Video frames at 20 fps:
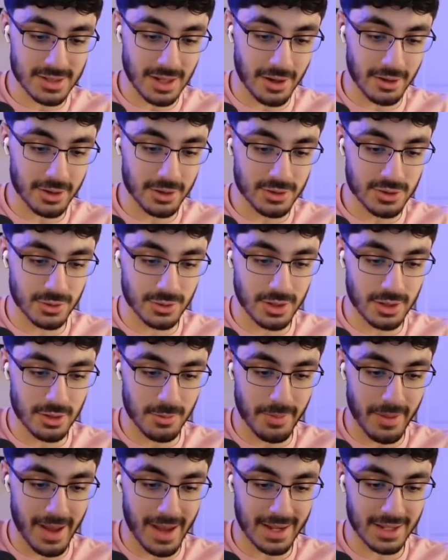I'll go Tornado
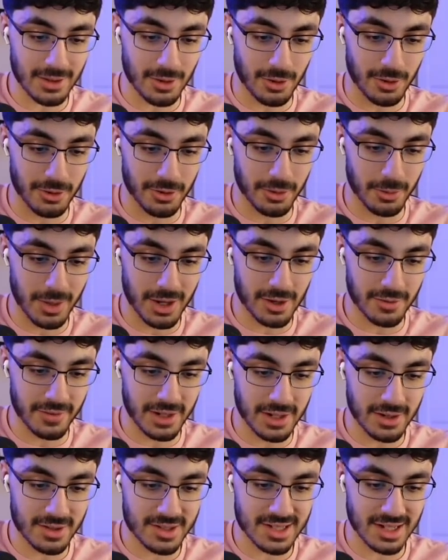back all the way over
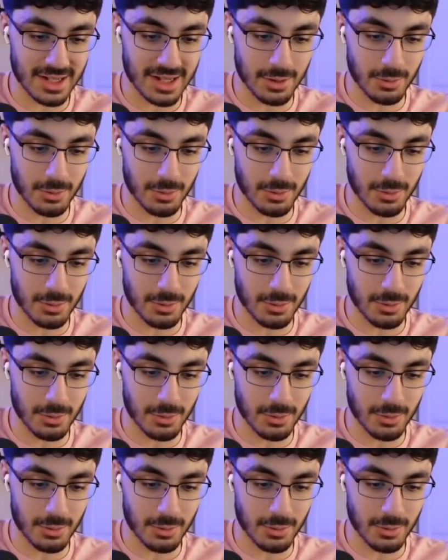here because I kind